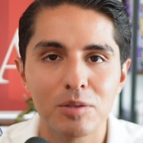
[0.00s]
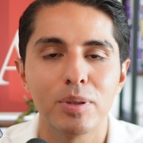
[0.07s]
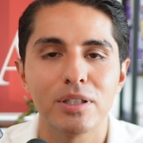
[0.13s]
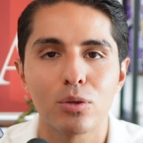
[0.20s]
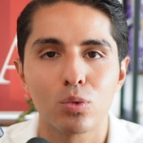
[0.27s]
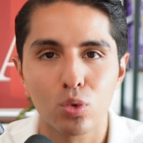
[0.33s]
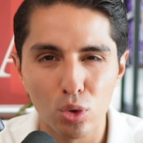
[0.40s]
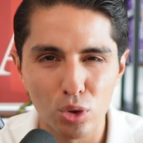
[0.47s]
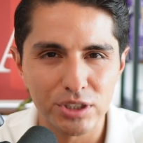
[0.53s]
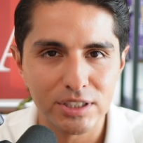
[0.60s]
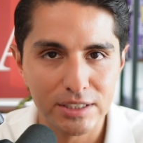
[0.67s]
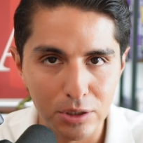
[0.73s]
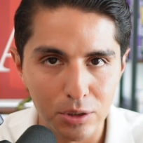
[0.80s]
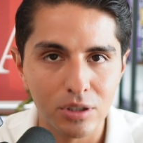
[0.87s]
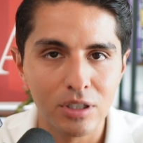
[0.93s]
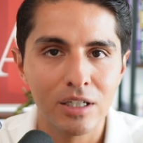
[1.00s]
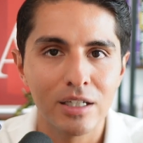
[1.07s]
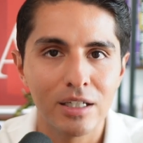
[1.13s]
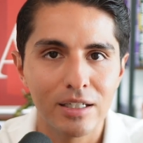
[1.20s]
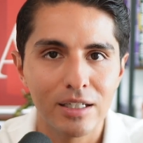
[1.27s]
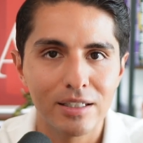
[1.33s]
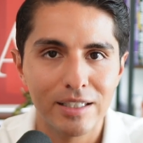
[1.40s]
But the rule still
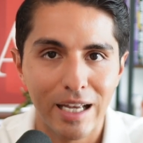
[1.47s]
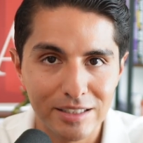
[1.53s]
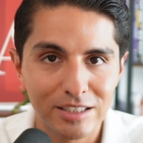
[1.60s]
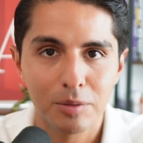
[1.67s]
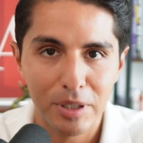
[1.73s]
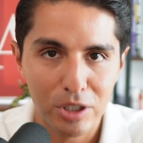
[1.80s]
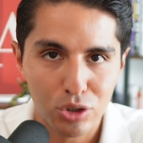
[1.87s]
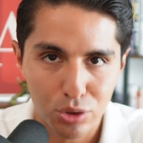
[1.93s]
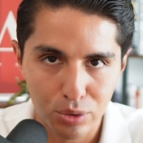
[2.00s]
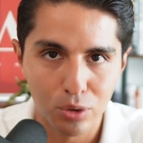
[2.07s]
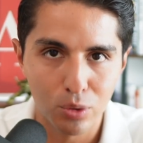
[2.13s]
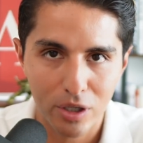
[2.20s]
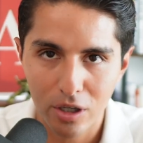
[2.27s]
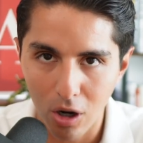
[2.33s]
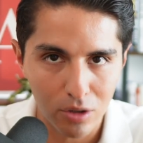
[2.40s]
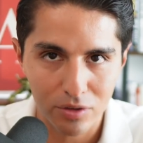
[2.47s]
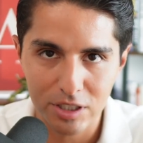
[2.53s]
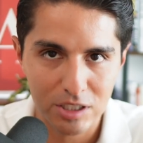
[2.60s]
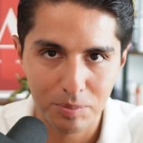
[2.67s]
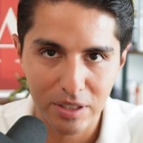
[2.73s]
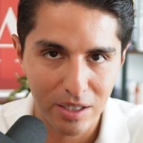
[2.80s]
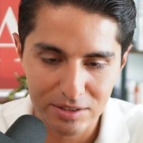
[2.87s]
tends to be true
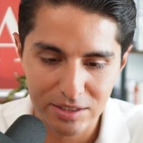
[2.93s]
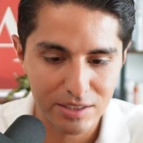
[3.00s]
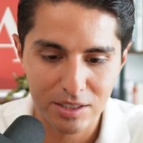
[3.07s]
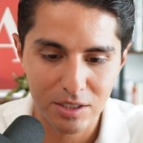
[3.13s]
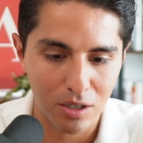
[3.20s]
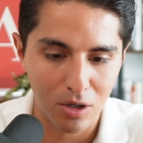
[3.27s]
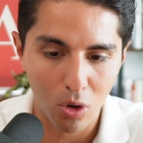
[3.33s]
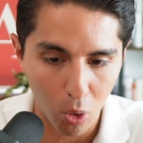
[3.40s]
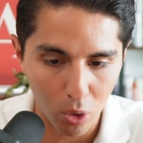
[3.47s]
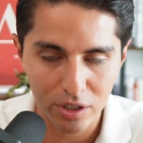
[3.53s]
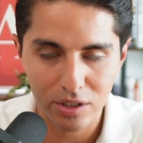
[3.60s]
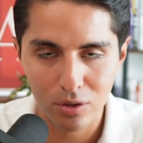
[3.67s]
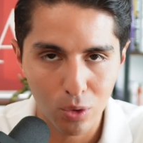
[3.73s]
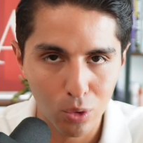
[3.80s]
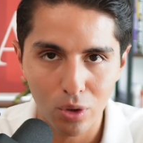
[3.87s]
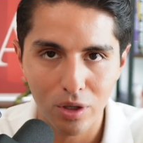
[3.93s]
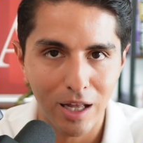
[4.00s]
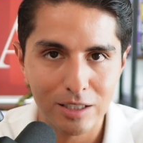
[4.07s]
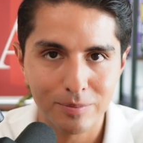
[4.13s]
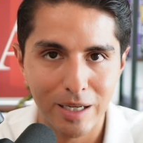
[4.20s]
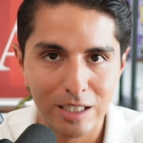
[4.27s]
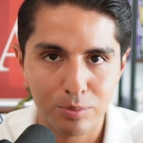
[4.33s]
regardless, because this is according to Google
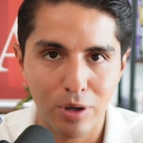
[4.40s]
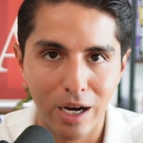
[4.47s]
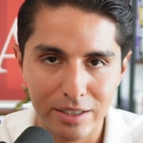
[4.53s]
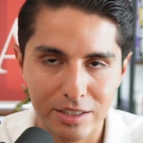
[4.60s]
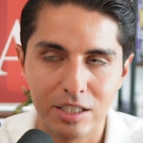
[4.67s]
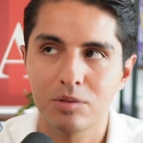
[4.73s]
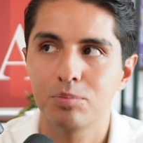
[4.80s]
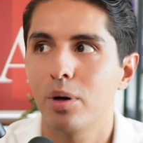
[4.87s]
Ads best practices.